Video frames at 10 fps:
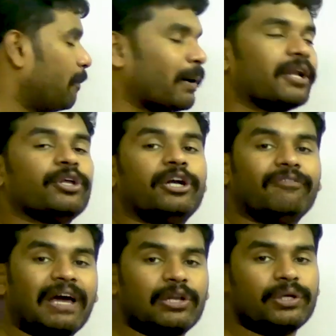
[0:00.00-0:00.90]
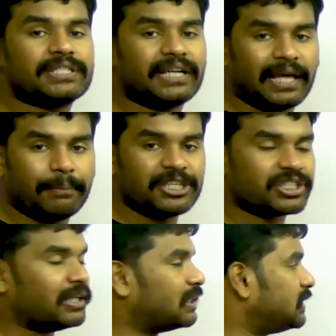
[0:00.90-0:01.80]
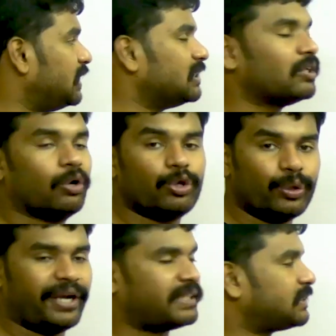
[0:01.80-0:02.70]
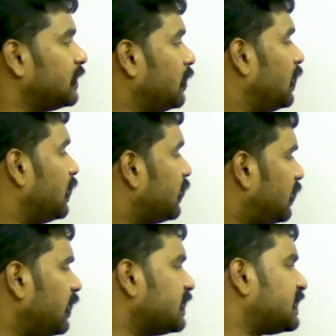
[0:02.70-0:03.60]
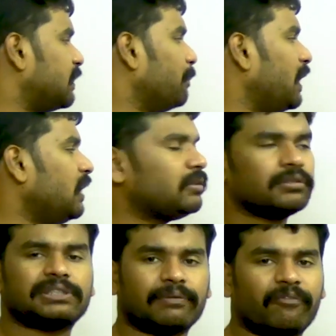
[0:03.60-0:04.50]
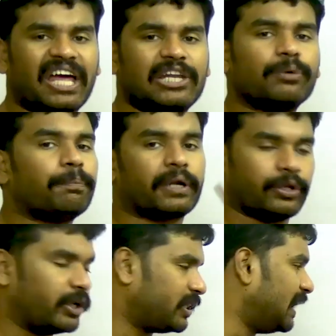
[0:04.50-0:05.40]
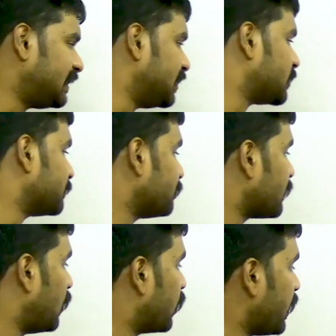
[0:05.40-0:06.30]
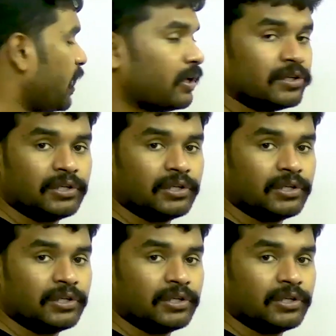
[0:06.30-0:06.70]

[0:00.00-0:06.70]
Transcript: Per unit value is a dimensionless. It is no units. There is simply some value per unit. That's it. Okay.